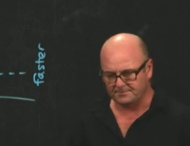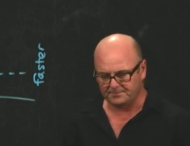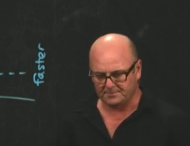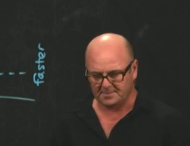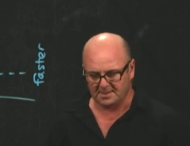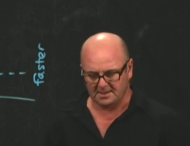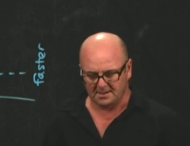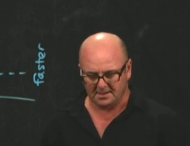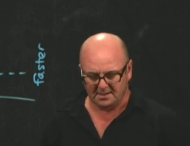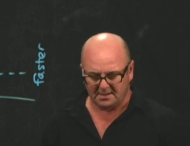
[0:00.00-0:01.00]

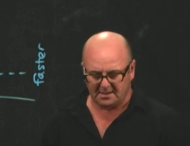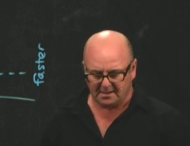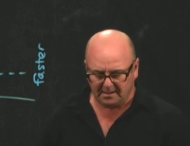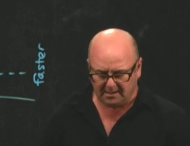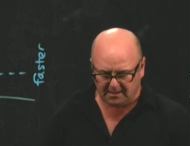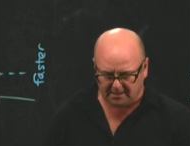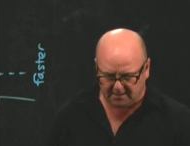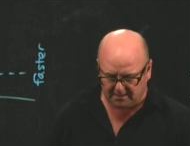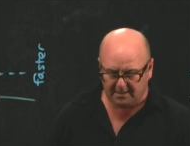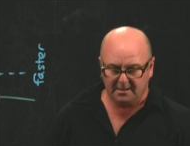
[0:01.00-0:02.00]

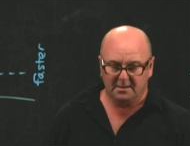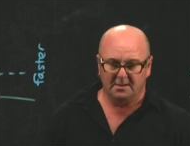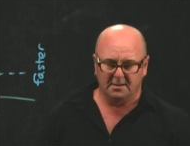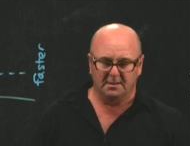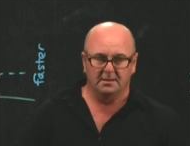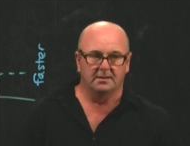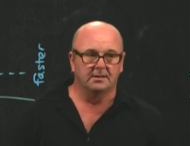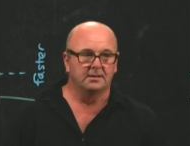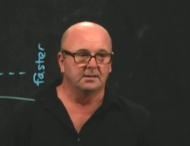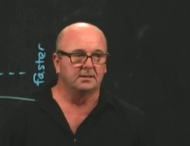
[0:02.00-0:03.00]

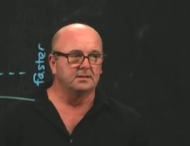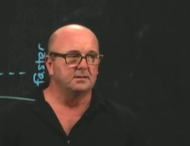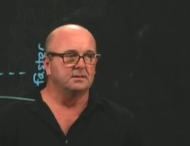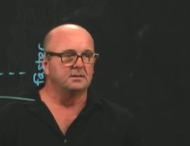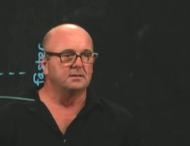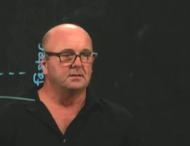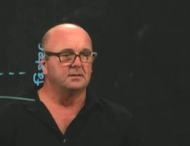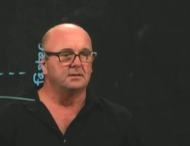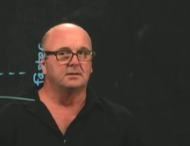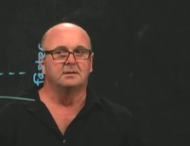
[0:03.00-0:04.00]
No one is speaking in this clip.